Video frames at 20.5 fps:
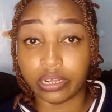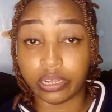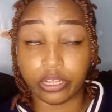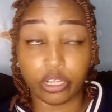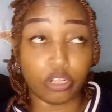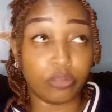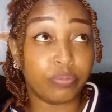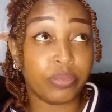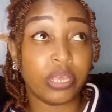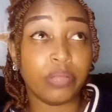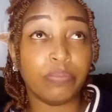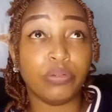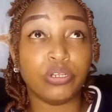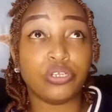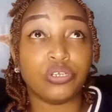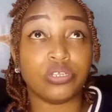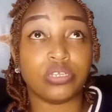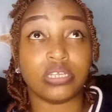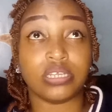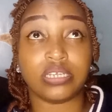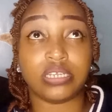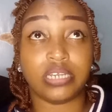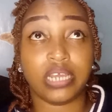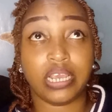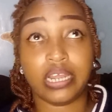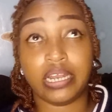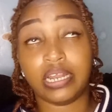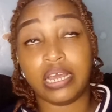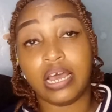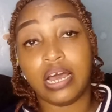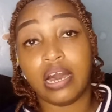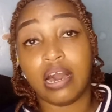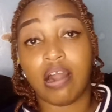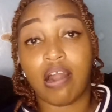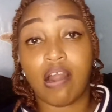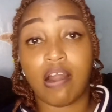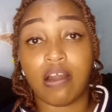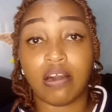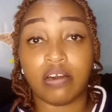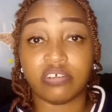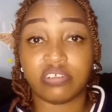You'll be able to sustain
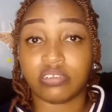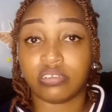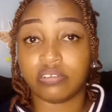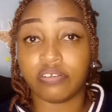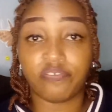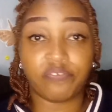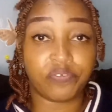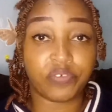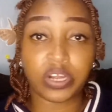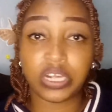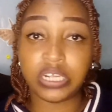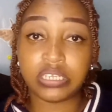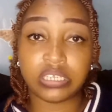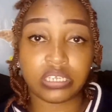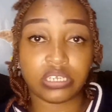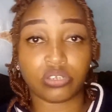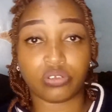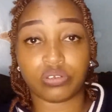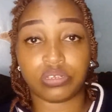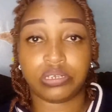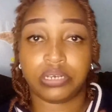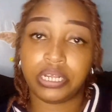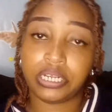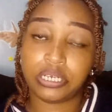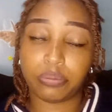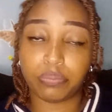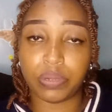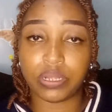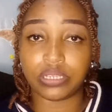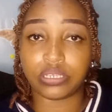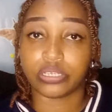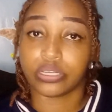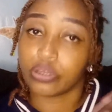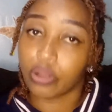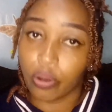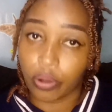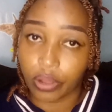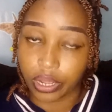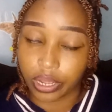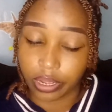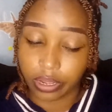phrases or statements
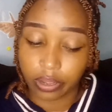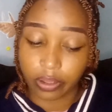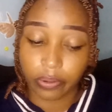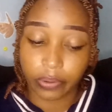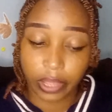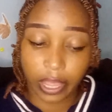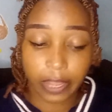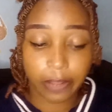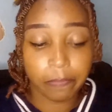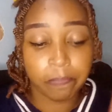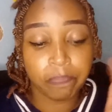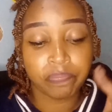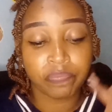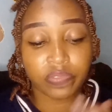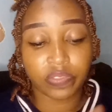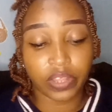longer, okay?